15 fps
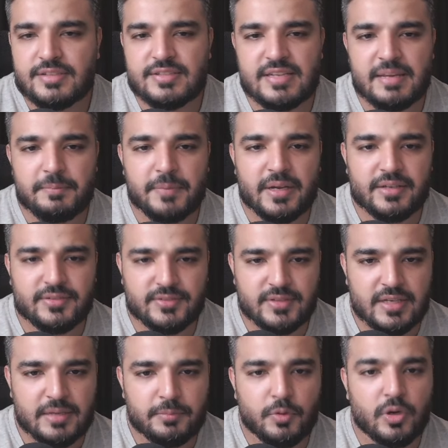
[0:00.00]
step by
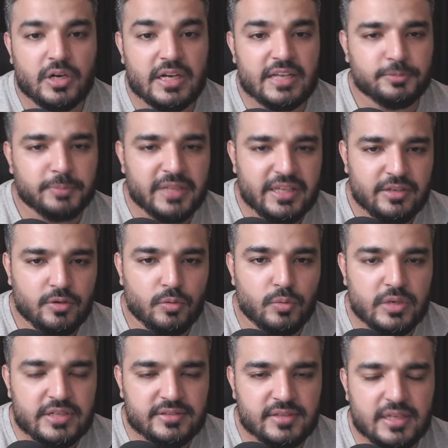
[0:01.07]
step or explain your
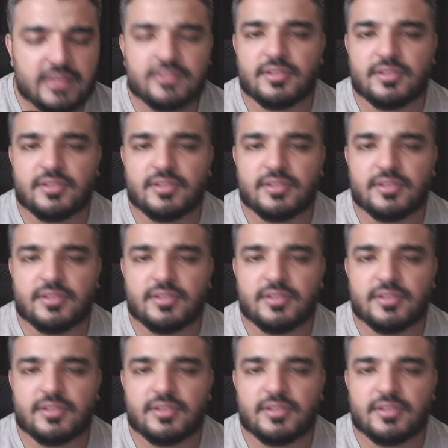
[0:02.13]
reasoning,